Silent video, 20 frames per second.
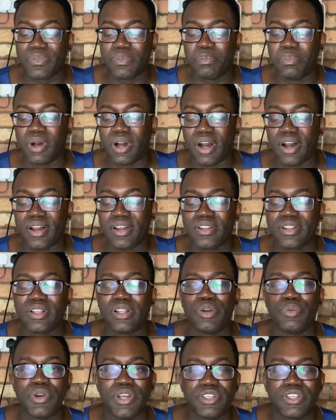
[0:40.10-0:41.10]
But
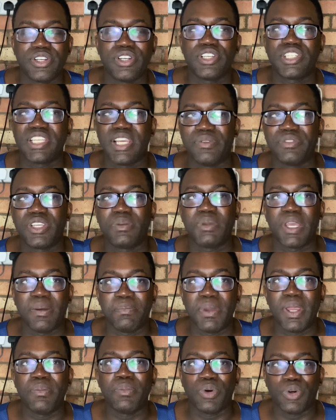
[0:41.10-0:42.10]
Clarrisa just seemed to be a
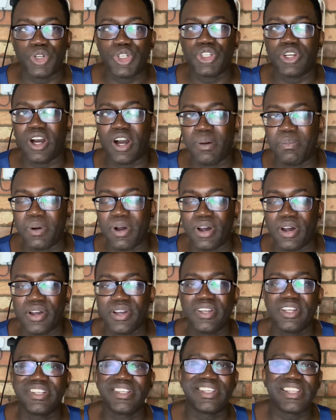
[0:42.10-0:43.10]
bit more sharper,
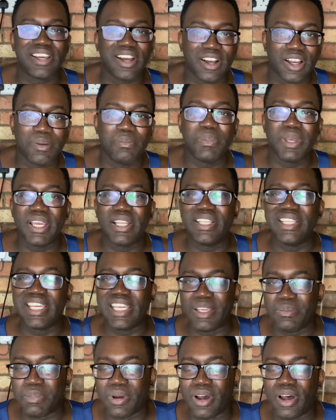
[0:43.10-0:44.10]
dug a bit
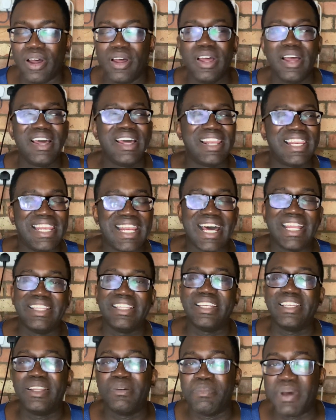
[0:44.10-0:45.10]
deeper,
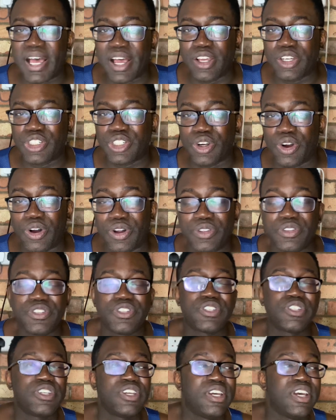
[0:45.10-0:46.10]
landed the better
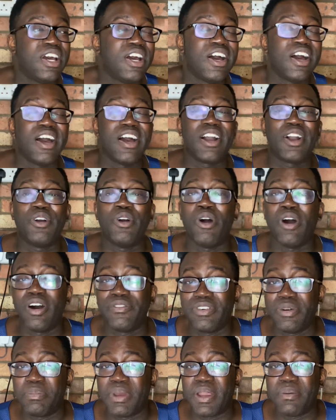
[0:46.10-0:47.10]
shots, got
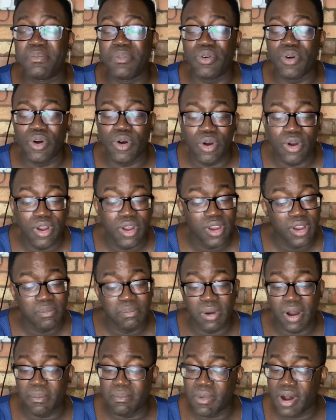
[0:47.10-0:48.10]
off a bit more.
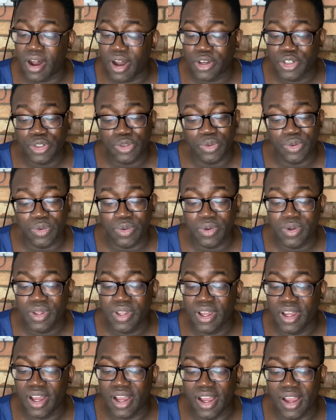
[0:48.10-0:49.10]
But Marshall
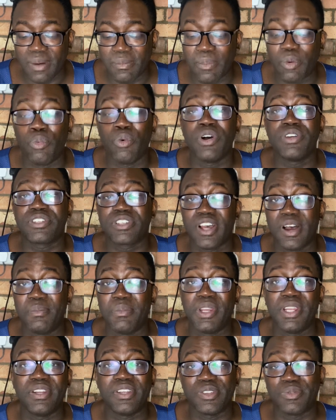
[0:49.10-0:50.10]
was
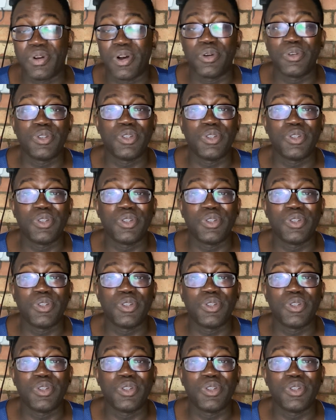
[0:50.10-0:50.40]
coming in as well.